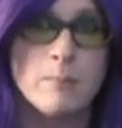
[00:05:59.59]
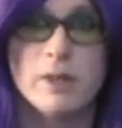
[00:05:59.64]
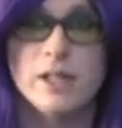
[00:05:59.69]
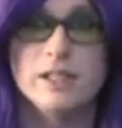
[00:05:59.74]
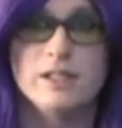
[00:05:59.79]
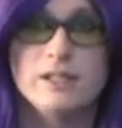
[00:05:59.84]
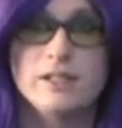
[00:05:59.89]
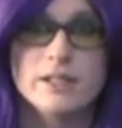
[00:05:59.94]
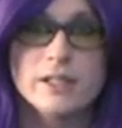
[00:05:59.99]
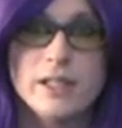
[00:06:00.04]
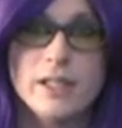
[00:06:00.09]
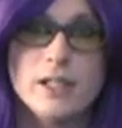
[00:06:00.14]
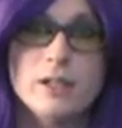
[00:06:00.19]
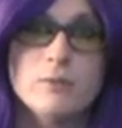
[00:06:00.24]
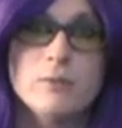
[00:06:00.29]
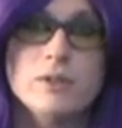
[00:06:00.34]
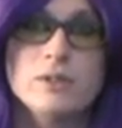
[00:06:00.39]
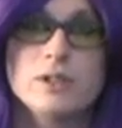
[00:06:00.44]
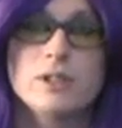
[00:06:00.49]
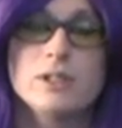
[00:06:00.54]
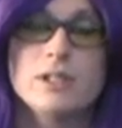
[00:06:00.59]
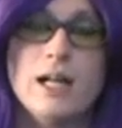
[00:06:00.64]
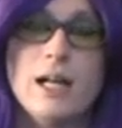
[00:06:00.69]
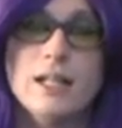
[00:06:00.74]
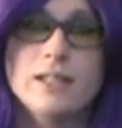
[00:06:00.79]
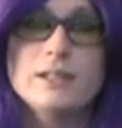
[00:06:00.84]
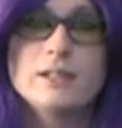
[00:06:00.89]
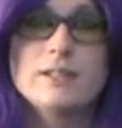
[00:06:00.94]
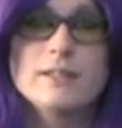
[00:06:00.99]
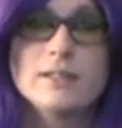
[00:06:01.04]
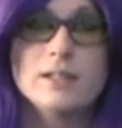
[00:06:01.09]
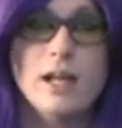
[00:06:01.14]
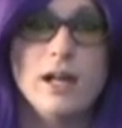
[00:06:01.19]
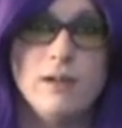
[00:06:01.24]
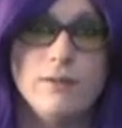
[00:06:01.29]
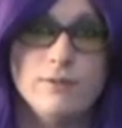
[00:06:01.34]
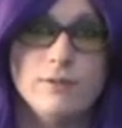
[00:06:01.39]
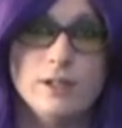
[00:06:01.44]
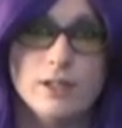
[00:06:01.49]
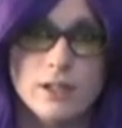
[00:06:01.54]
my skin was a lot
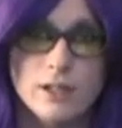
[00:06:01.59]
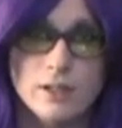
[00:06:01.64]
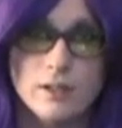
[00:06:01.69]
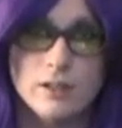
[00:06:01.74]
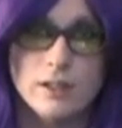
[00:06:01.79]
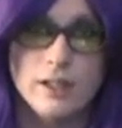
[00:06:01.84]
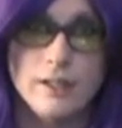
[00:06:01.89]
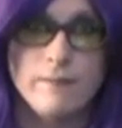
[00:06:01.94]
softer.